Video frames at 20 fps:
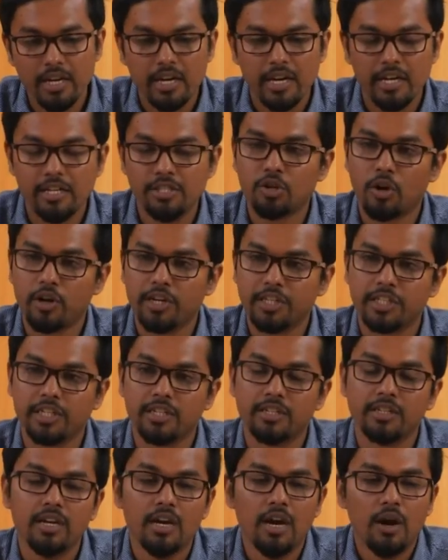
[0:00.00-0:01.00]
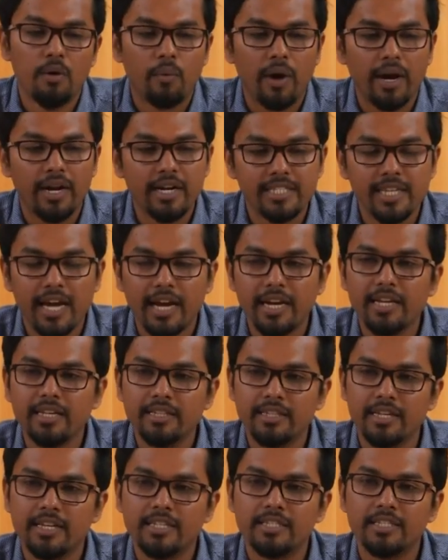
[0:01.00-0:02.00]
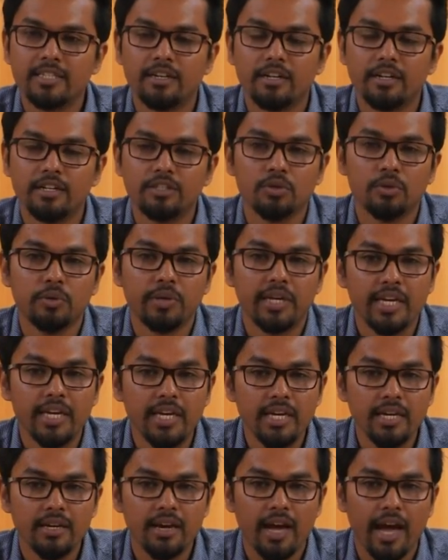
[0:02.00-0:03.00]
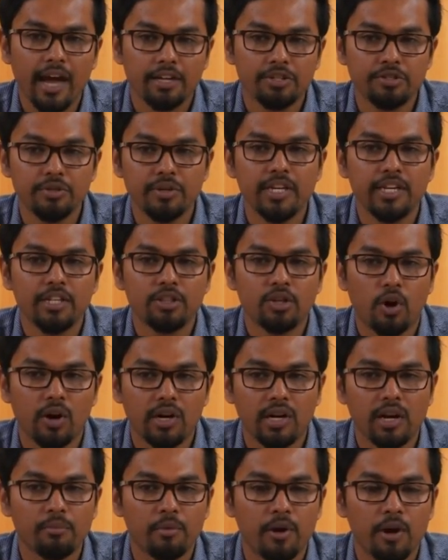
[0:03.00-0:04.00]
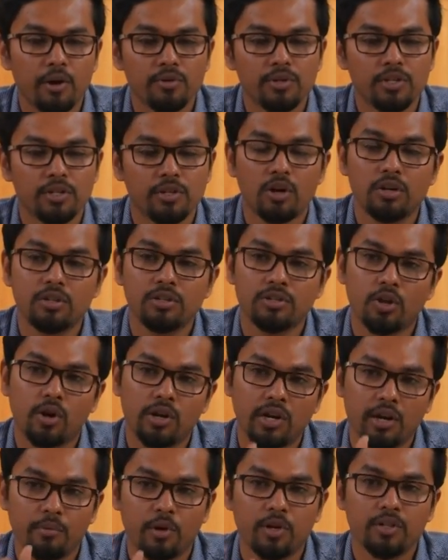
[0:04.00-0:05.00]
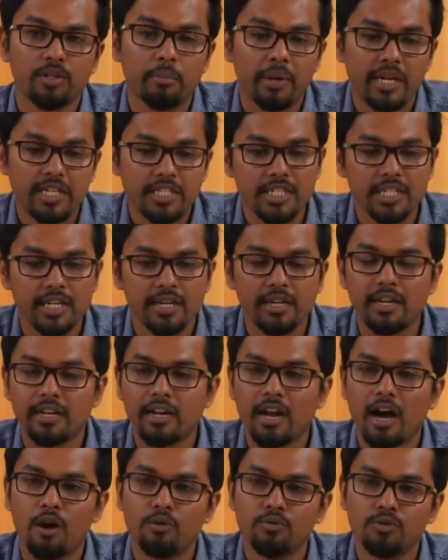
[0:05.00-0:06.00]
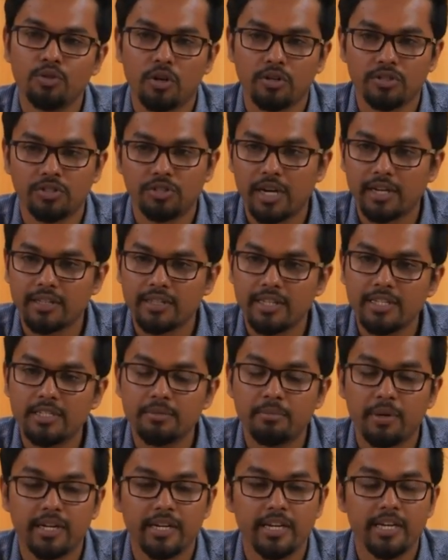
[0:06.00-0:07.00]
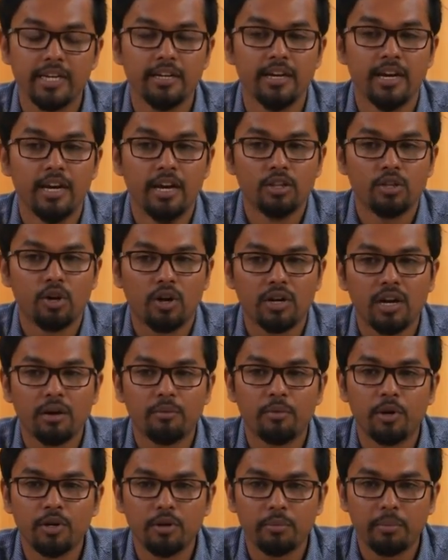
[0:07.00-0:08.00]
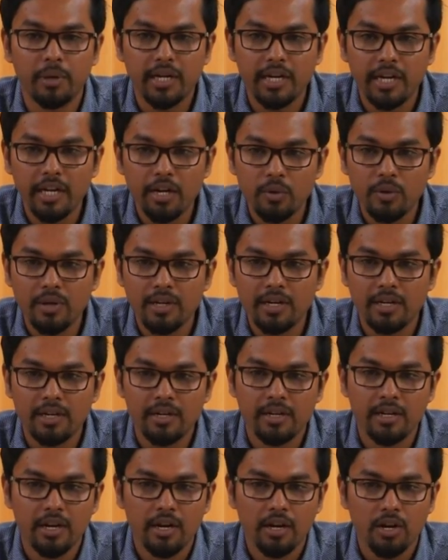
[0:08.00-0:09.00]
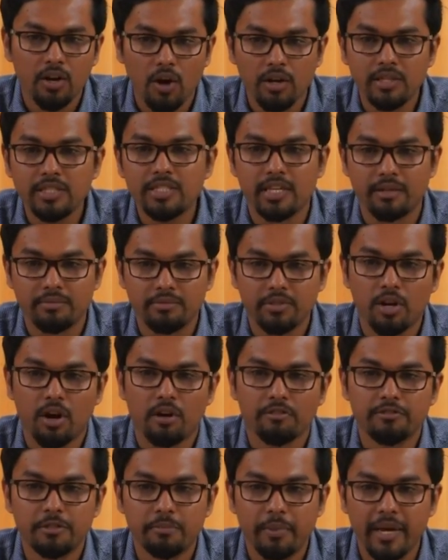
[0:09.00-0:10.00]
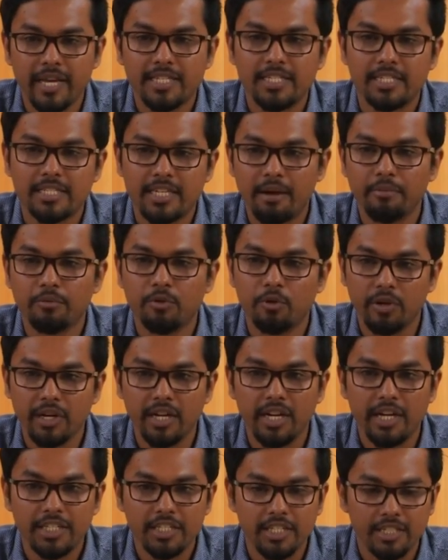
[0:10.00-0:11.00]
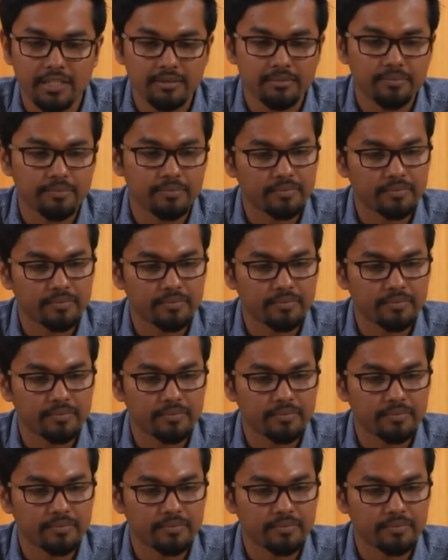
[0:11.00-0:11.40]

installation while designing this so he actually thought about not thought about the material and how to construct this but he thought about a particular concept of space-time correlation